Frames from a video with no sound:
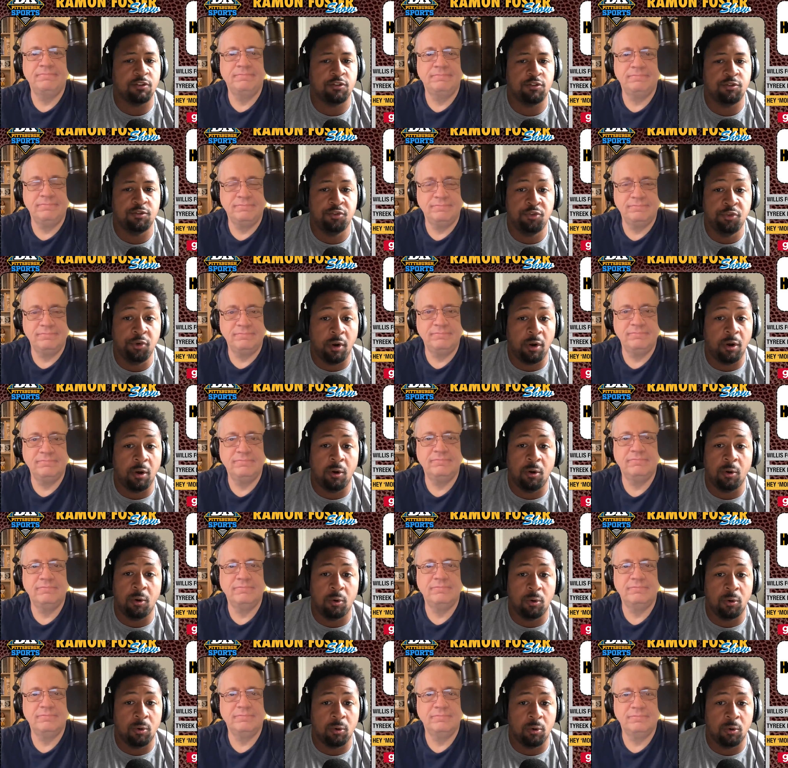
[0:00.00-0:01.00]
Speaker 1: a
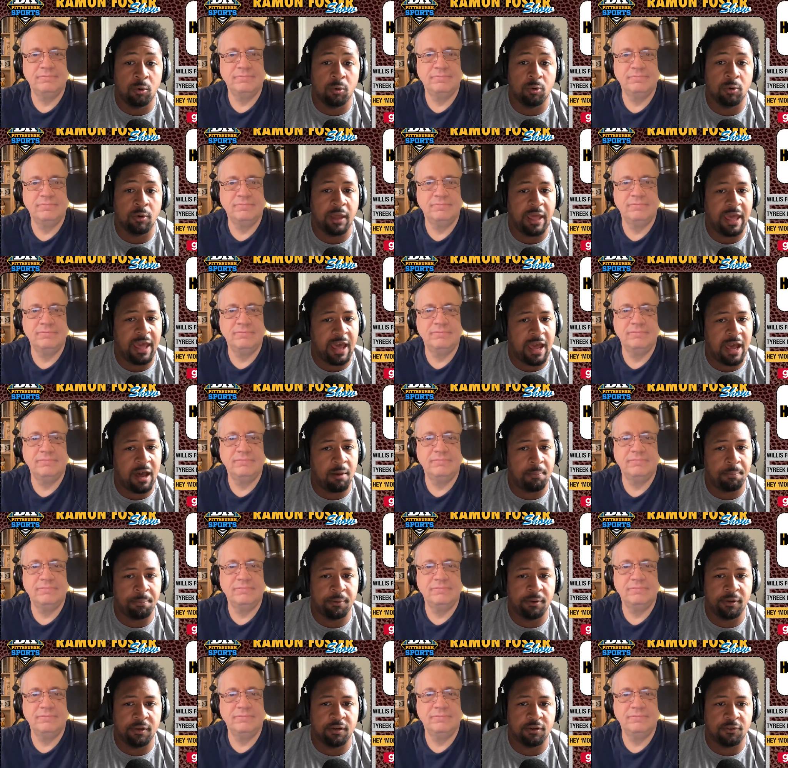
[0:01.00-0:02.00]
strong
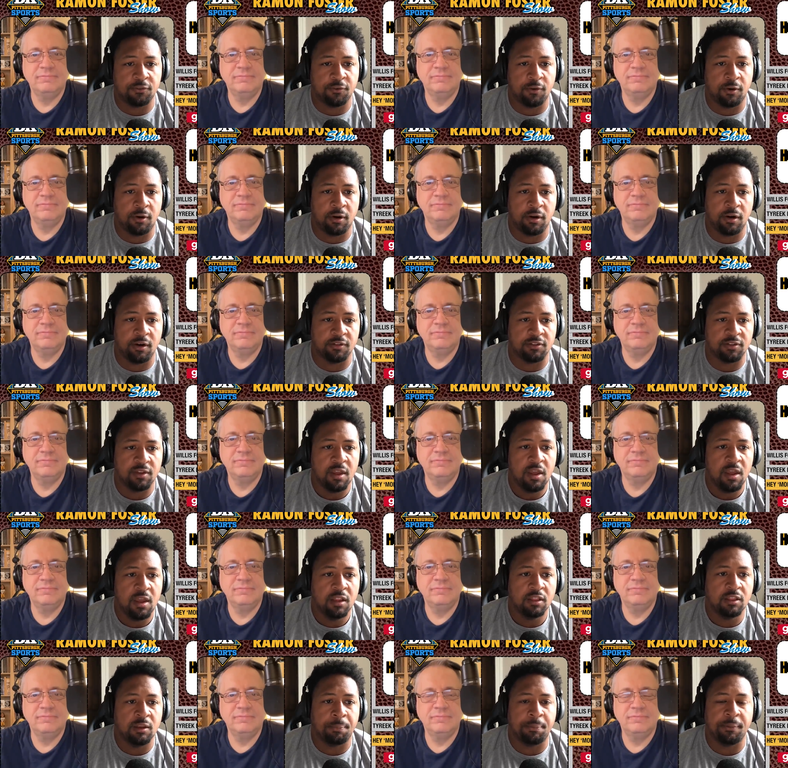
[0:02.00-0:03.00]
output as far as
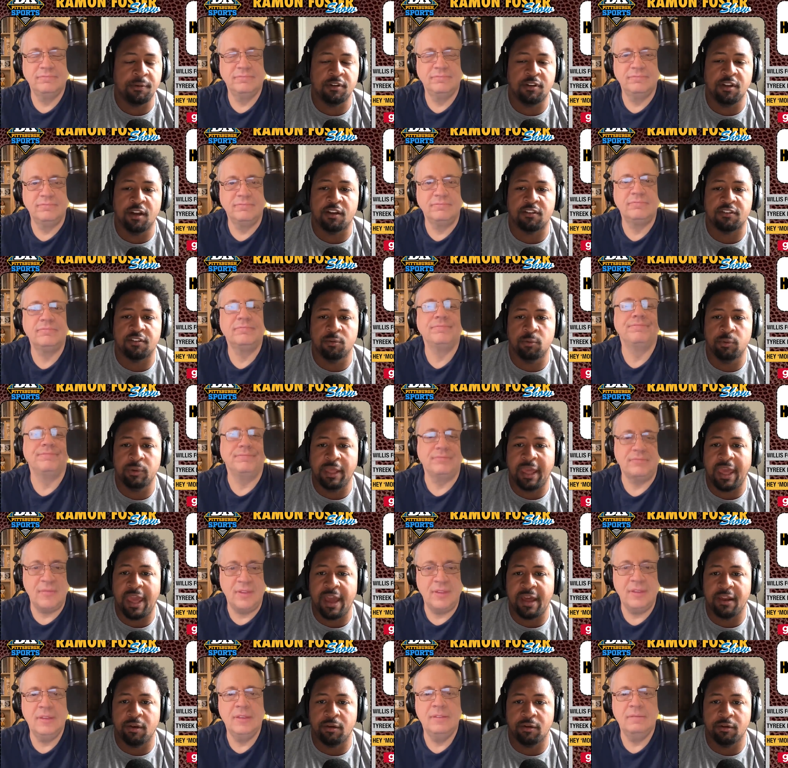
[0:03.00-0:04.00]
the production we
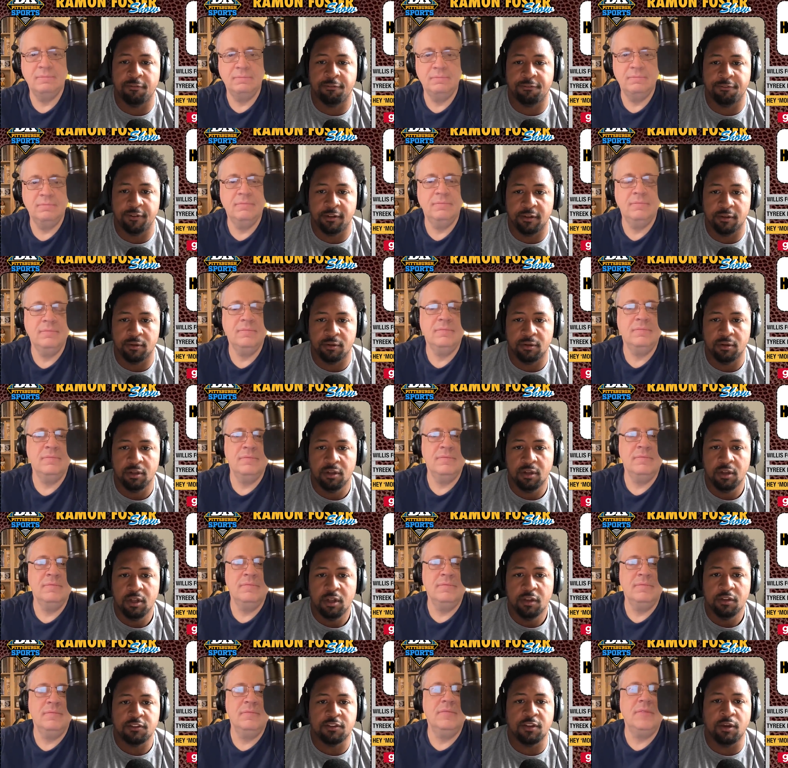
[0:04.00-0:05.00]
had on the field.
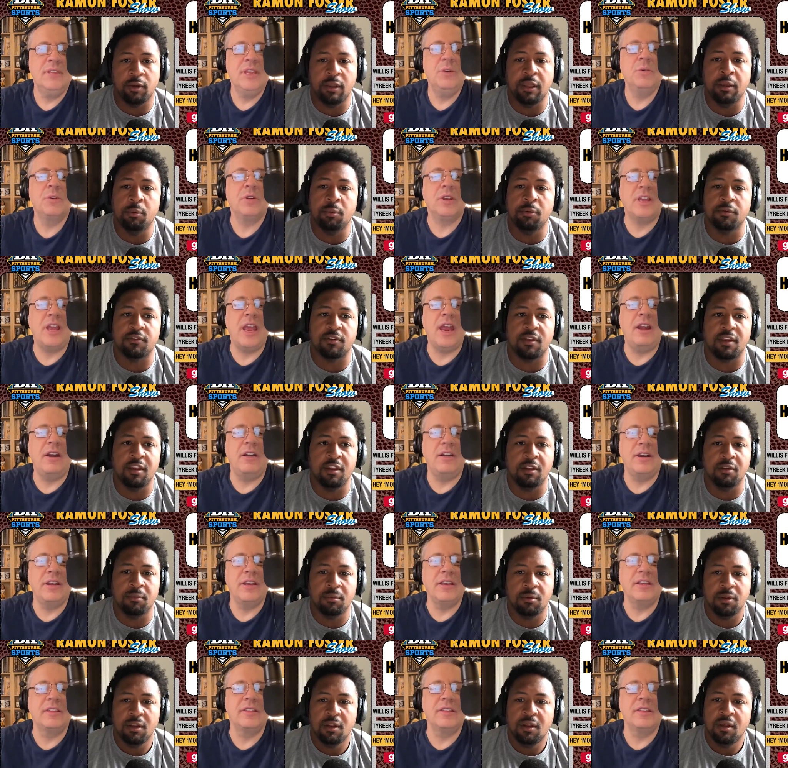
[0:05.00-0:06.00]
So you were
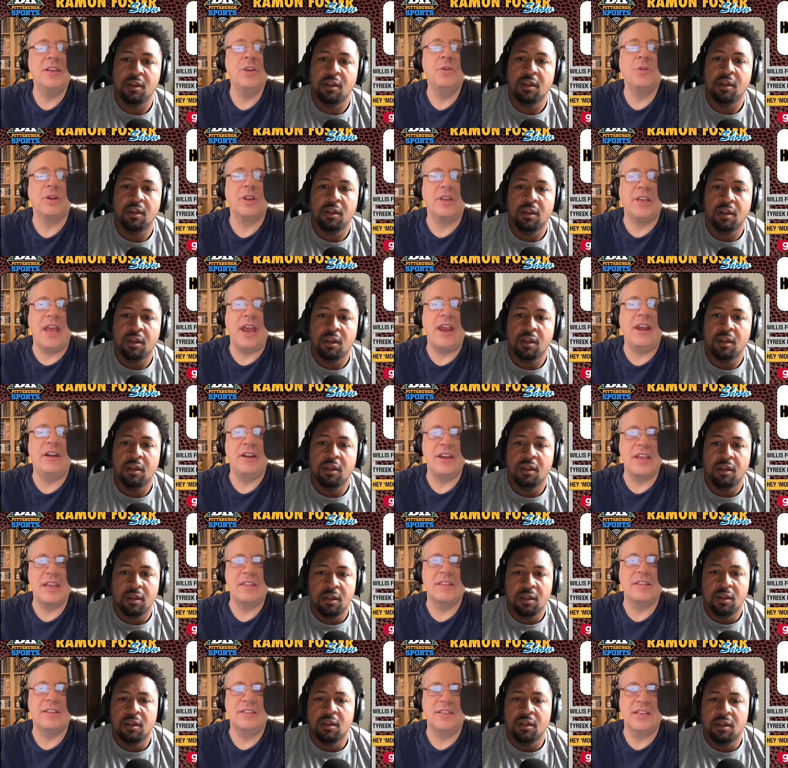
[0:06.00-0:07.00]
carrying,
Speaker 2: him. you were
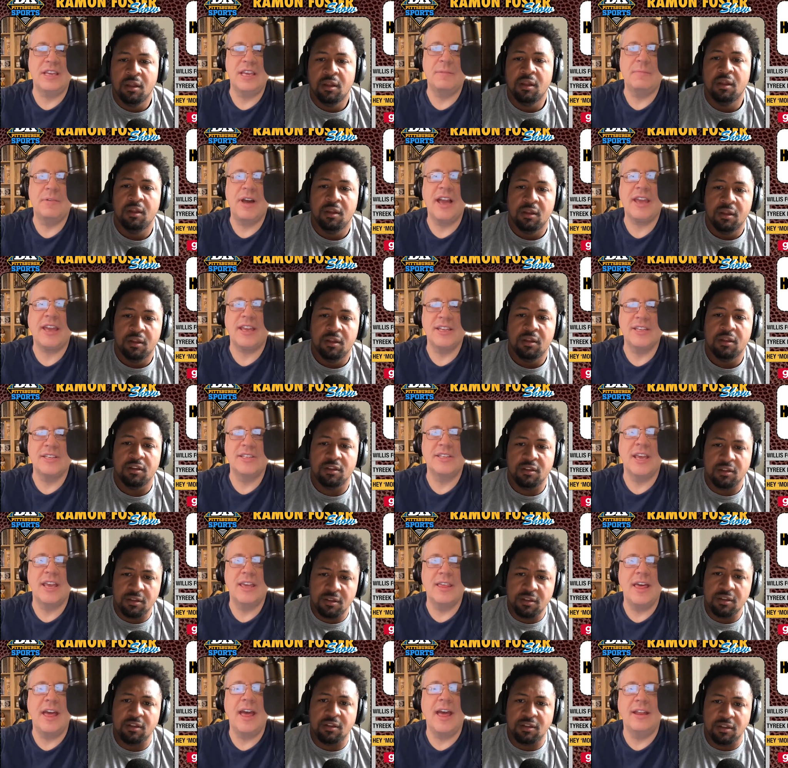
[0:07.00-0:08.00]
carrying the team. I could
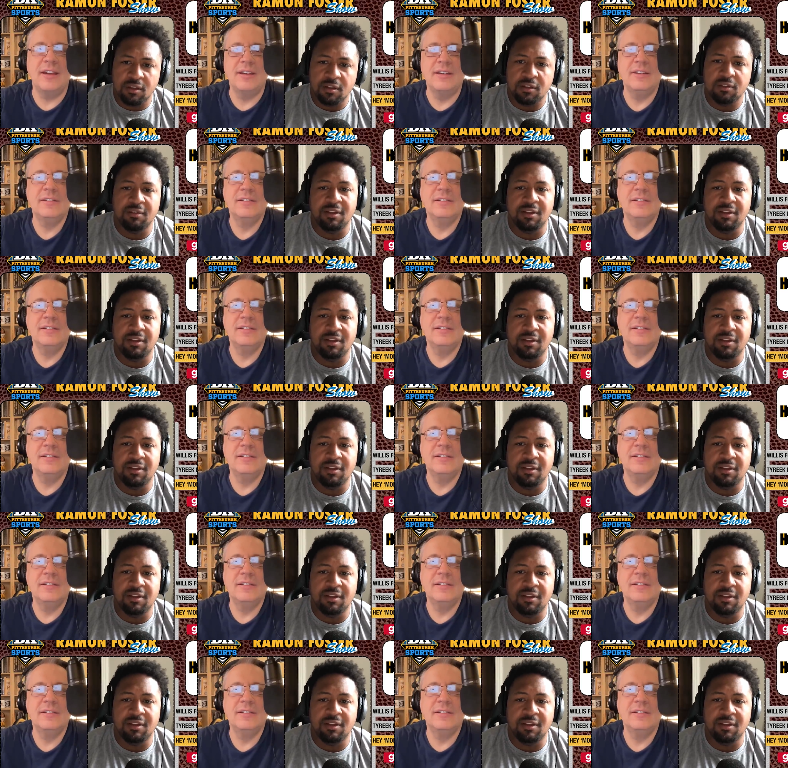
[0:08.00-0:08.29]
say that.